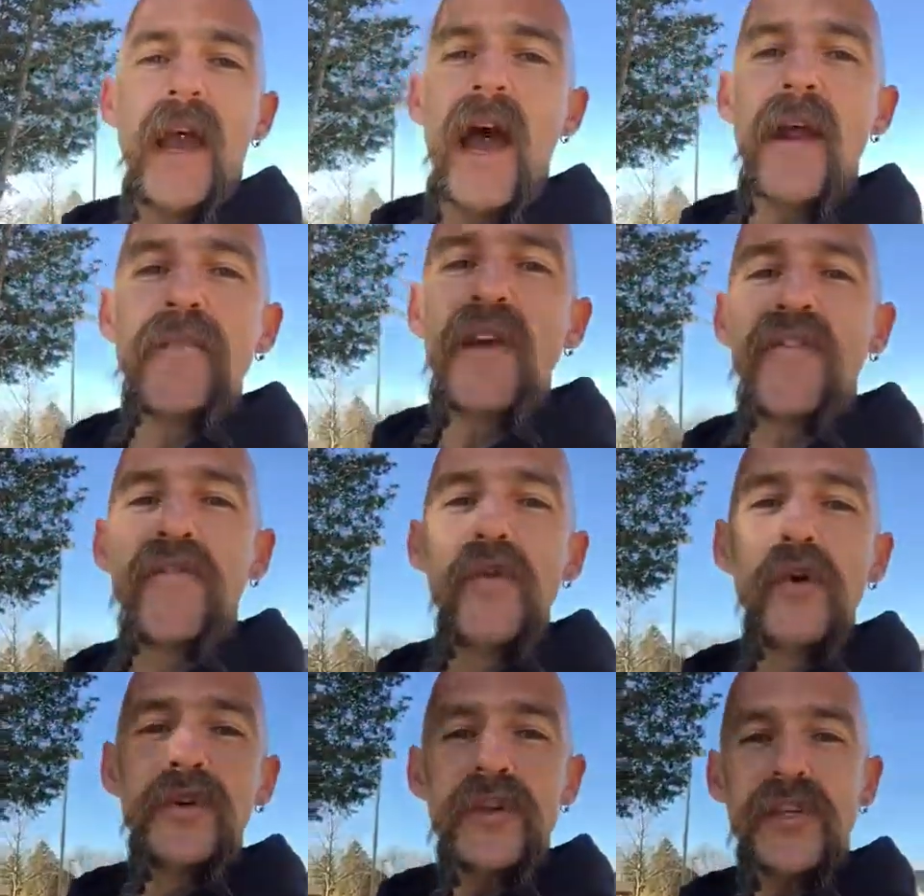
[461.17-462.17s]
I'd be a
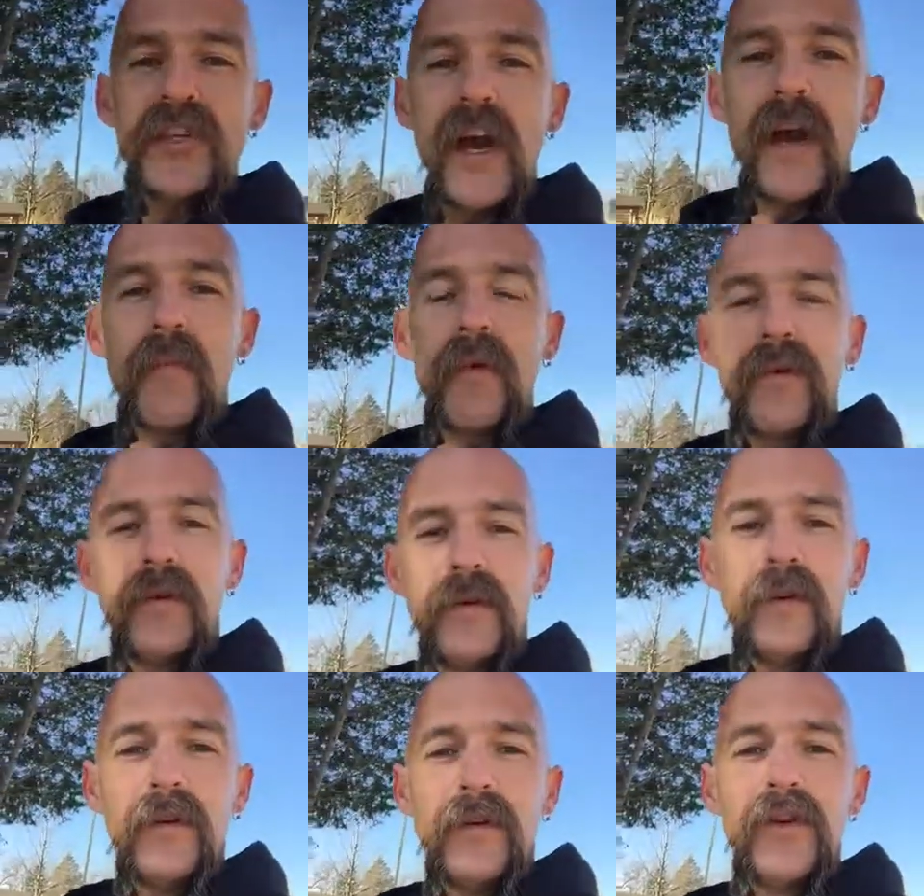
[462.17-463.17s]
fool to stop
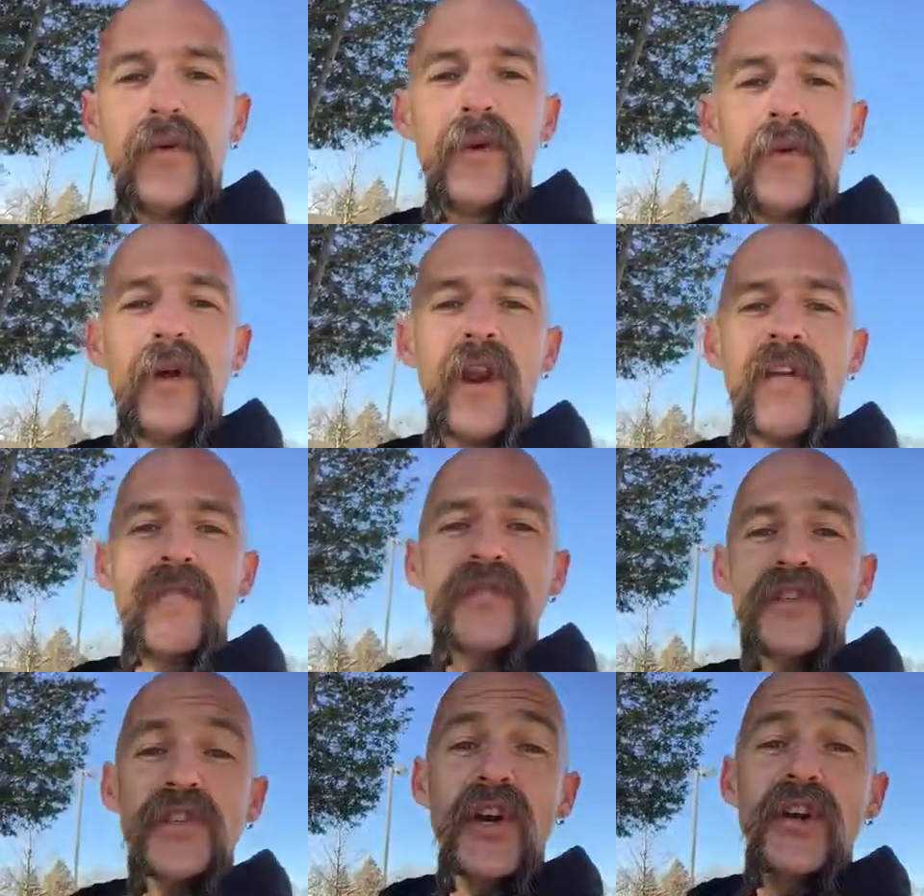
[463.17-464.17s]
doing what I've
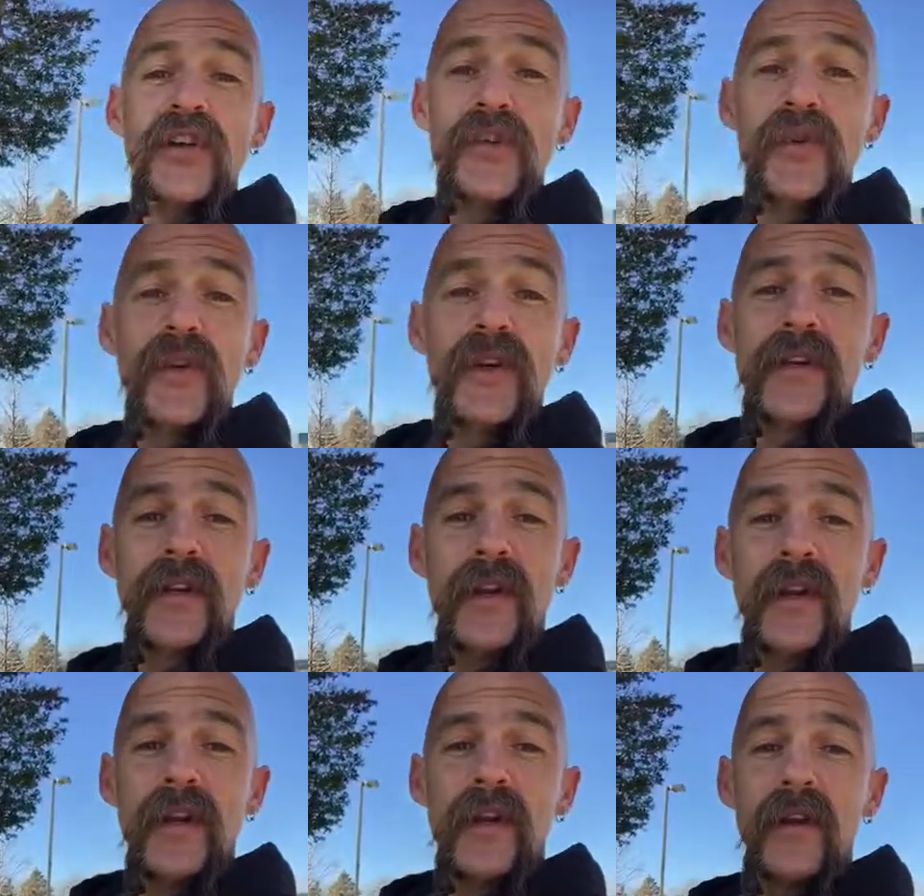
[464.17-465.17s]
started doing
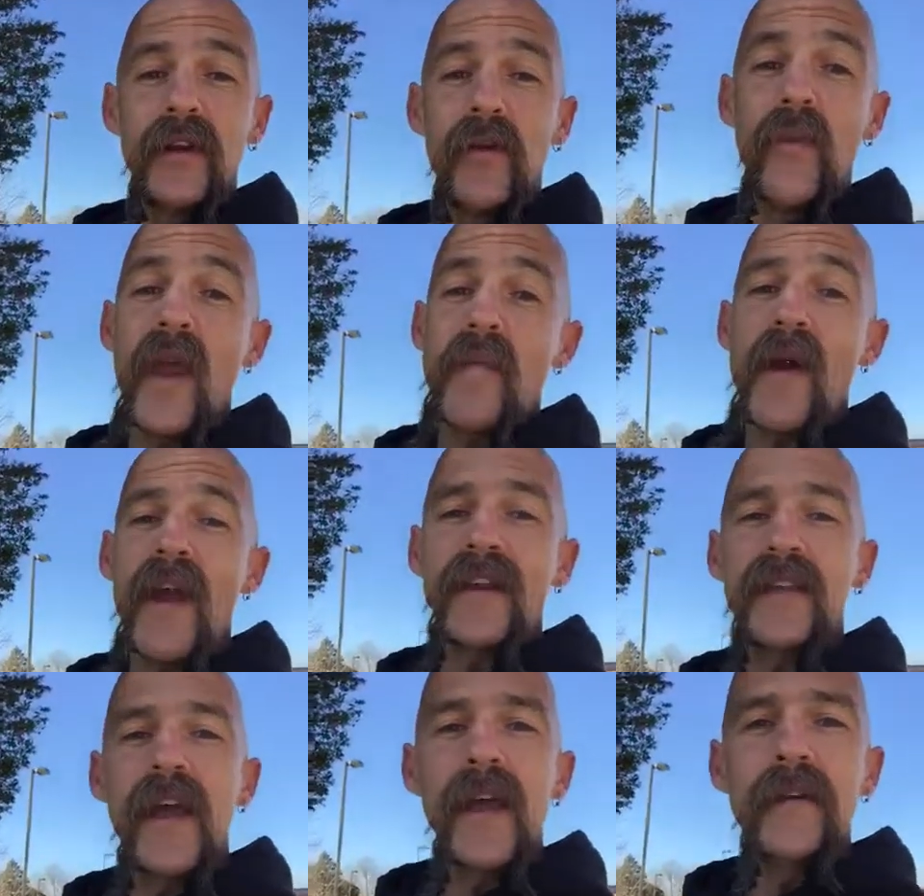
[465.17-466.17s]
way
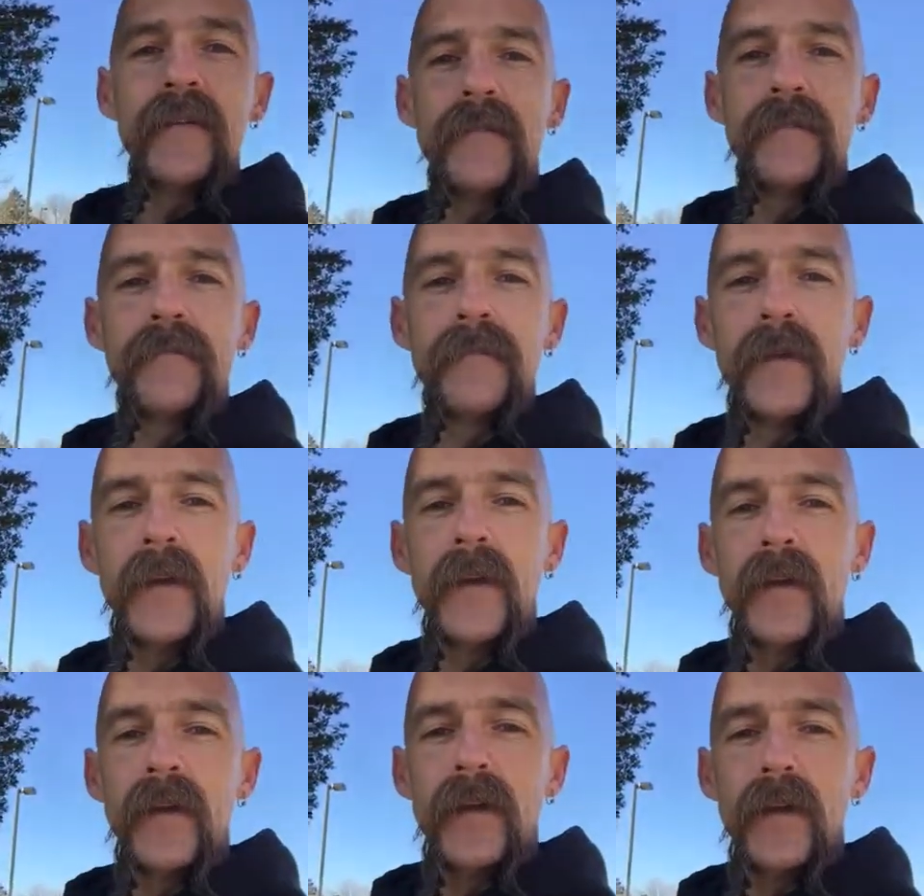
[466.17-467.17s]
back then.
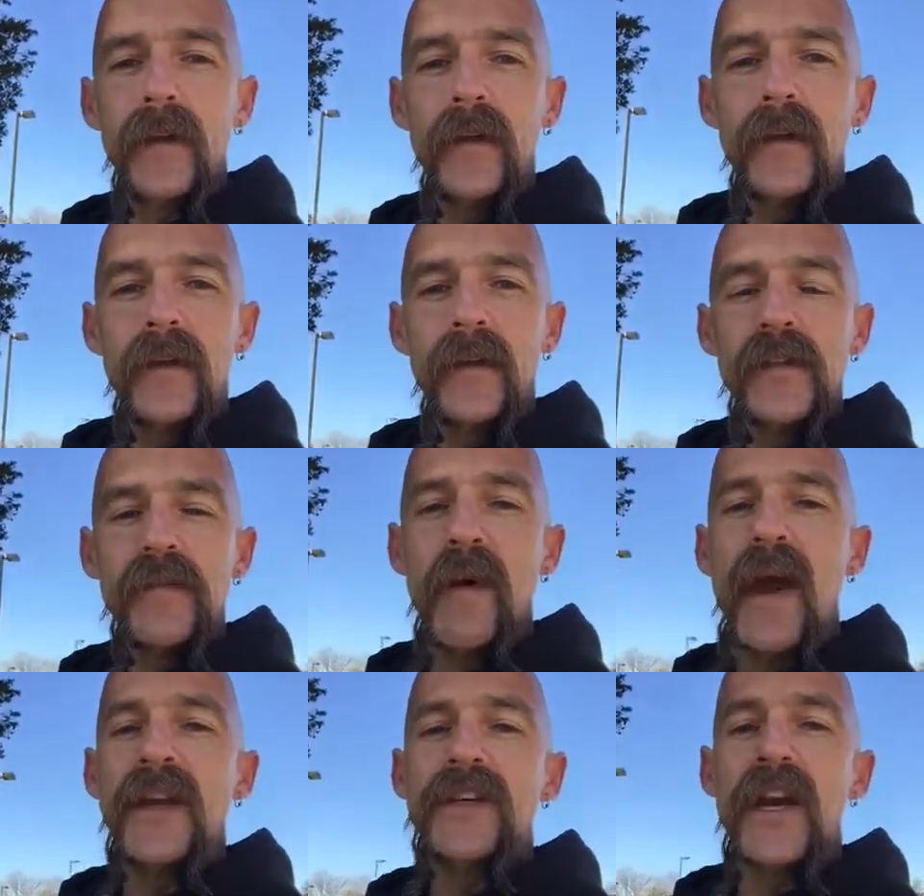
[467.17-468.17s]
It's
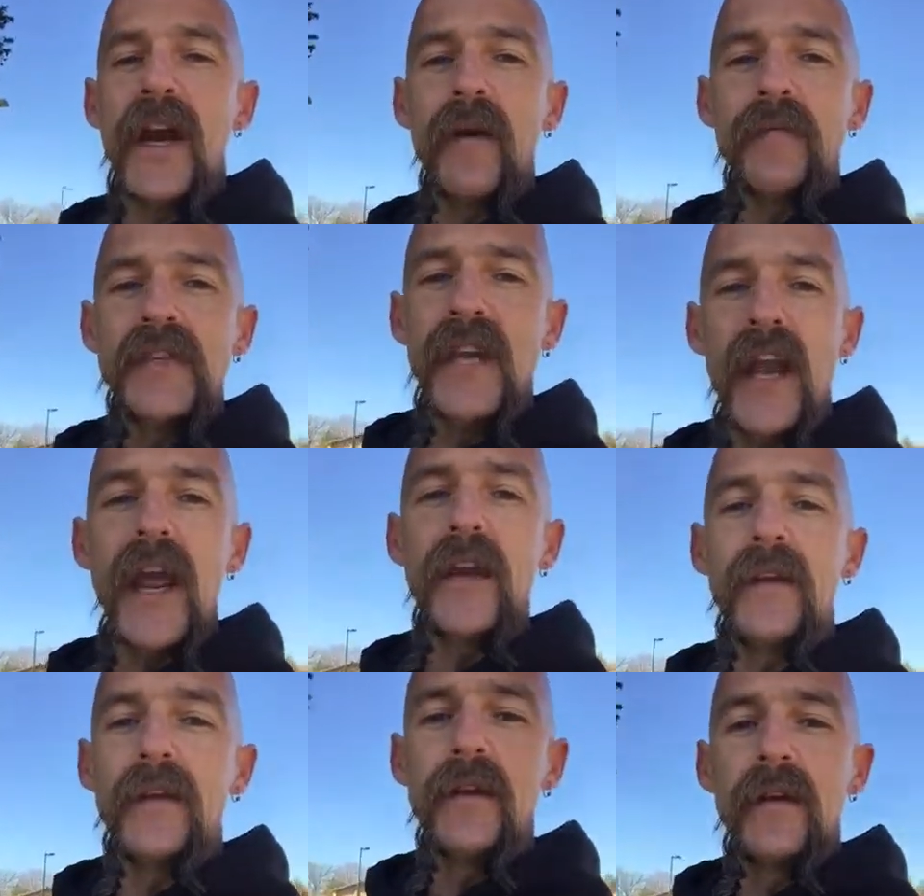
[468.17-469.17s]
my job
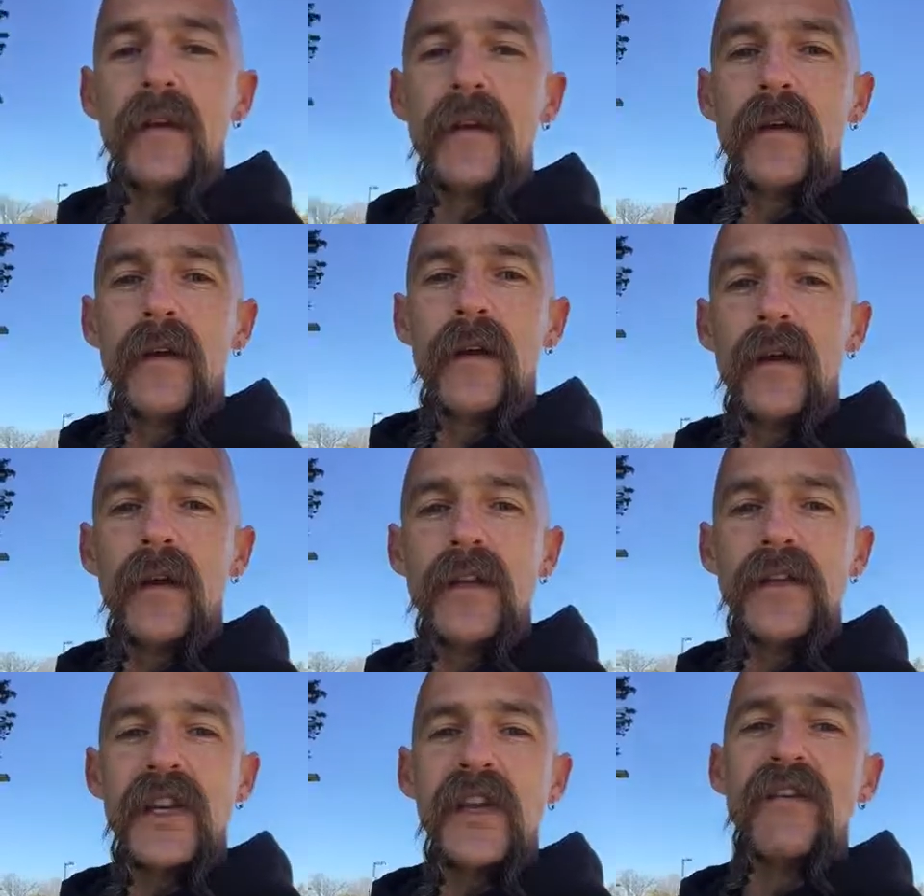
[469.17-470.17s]
today
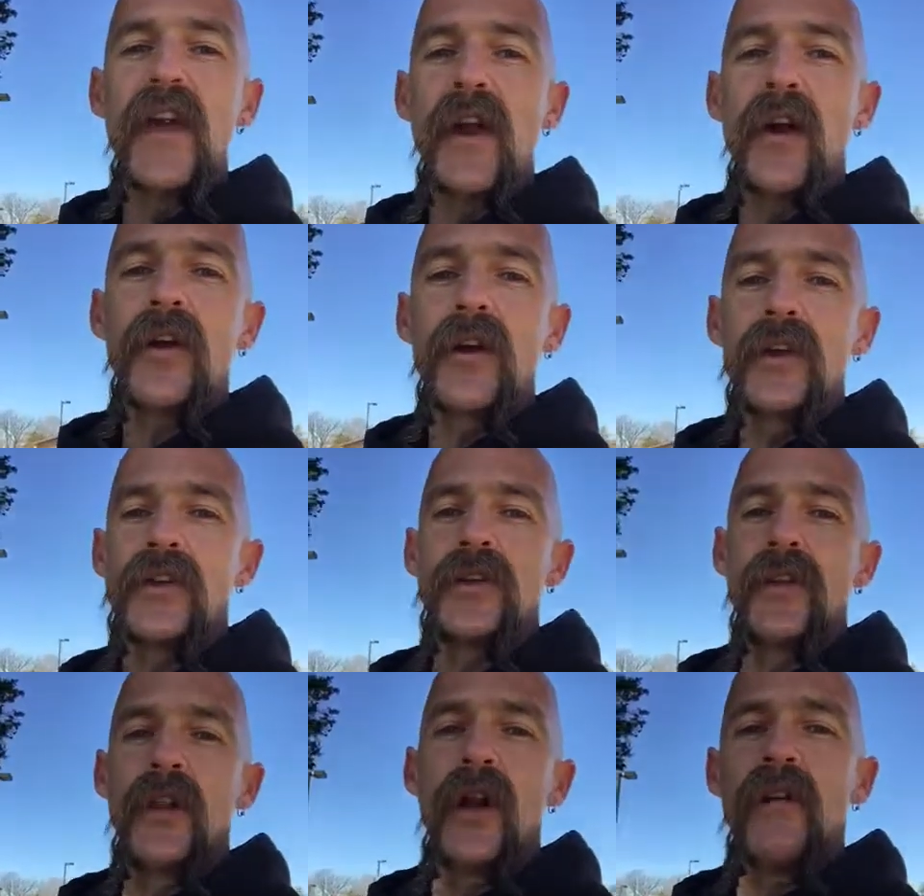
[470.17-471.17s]
to give that
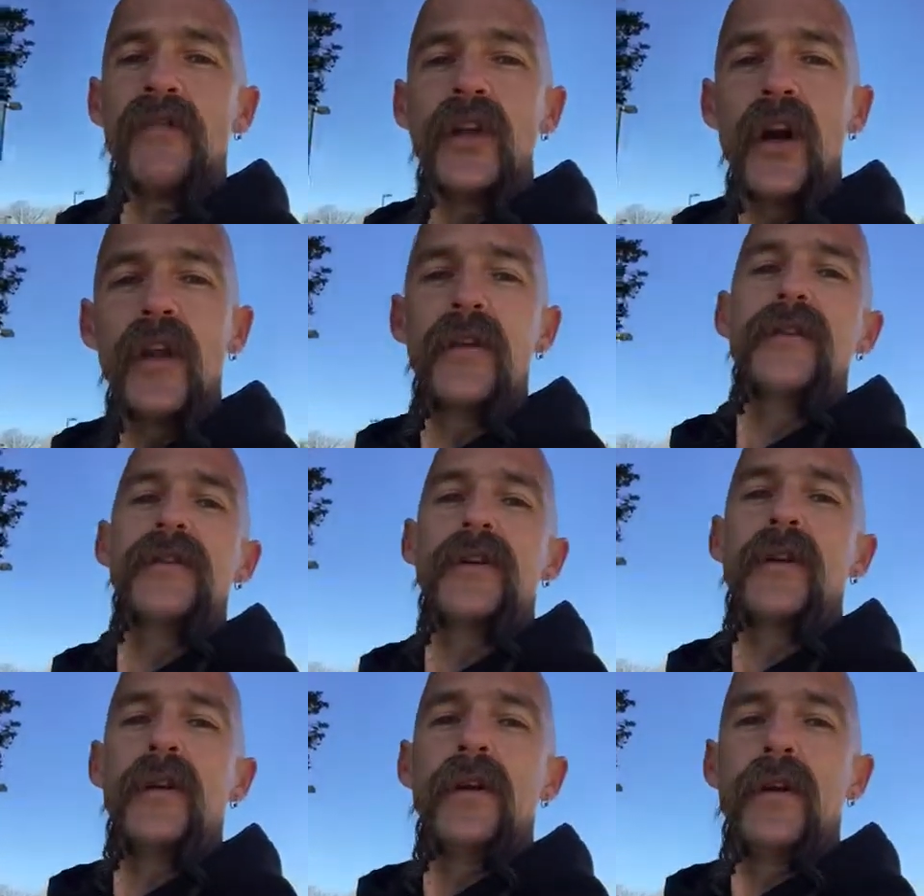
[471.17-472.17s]
unconditional love to others.